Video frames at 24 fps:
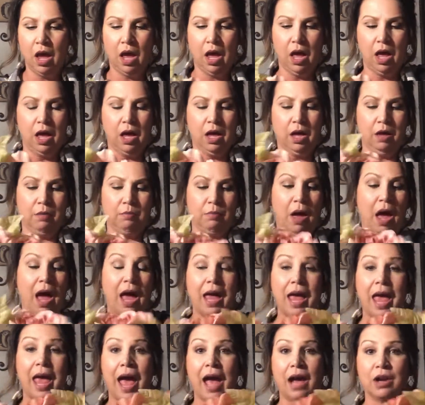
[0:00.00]
Um, I
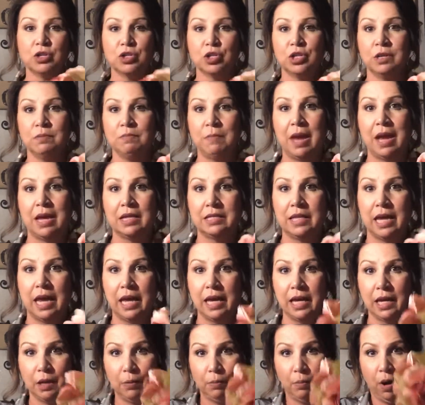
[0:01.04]
actually may take
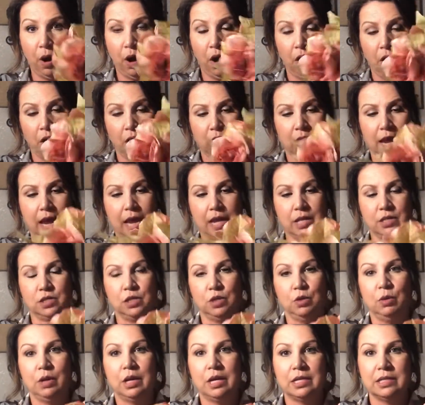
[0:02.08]
it apart and do
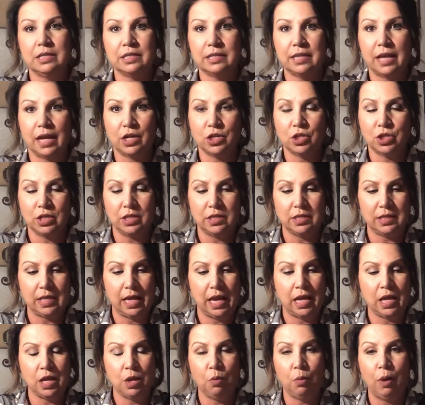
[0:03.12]
it in sections
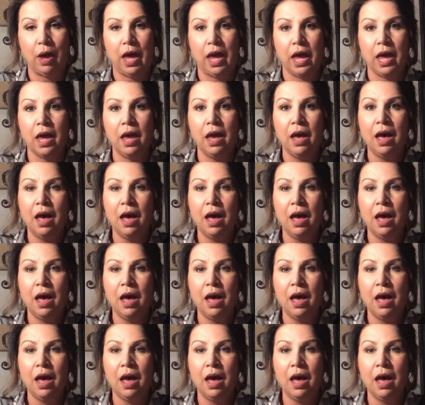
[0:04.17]
anyway.